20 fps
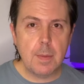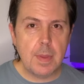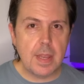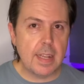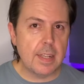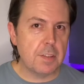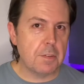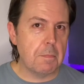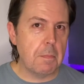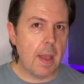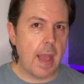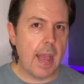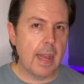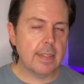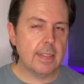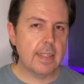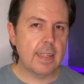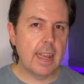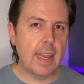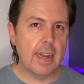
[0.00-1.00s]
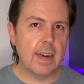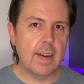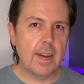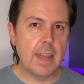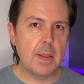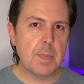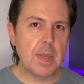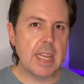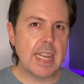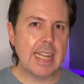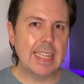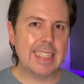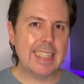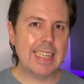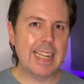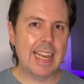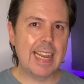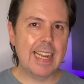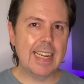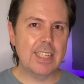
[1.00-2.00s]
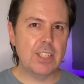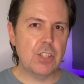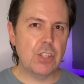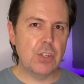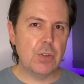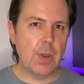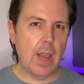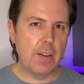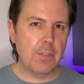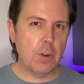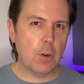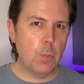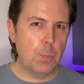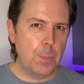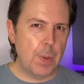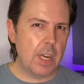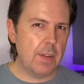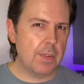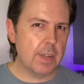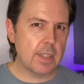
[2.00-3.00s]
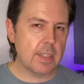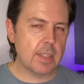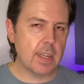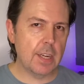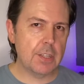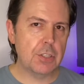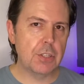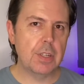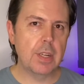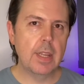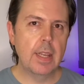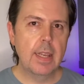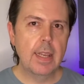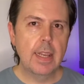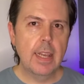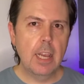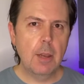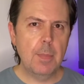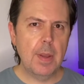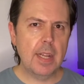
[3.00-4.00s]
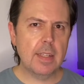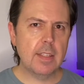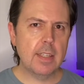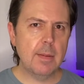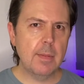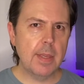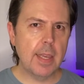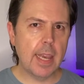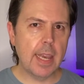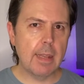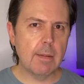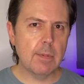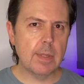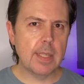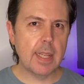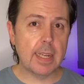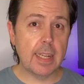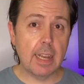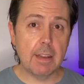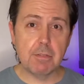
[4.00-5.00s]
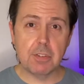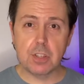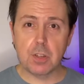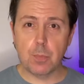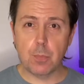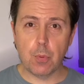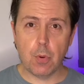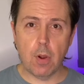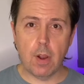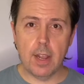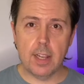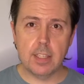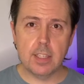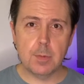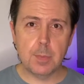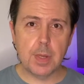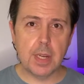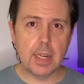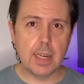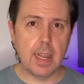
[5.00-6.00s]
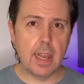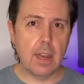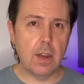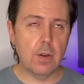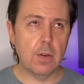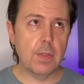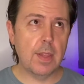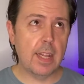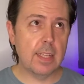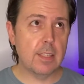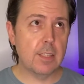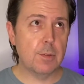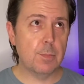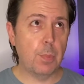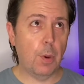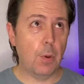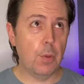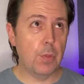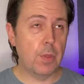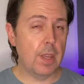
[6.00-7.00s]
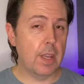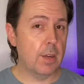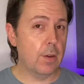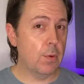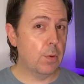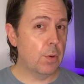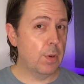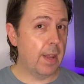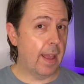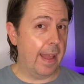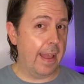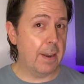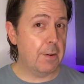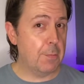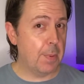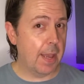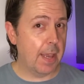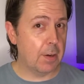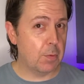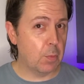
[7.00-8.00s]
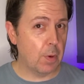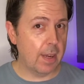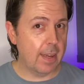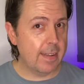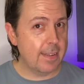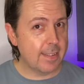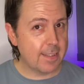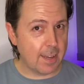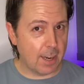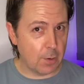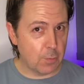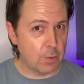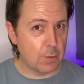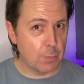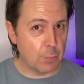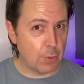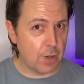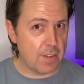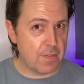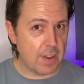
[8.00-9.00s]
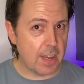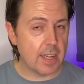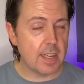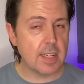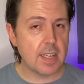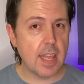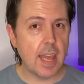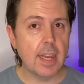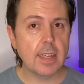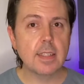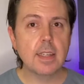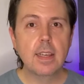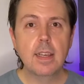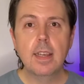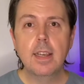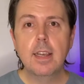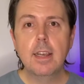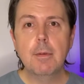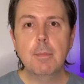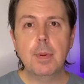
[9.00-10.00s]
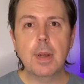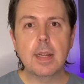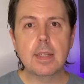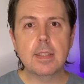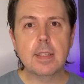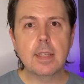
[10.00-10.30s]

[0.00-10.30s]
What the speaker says: is Matt, and I am here today to have a bit of a discussion about some games that have surprised me. Now, that's both in good and bad ways, I will preface that. But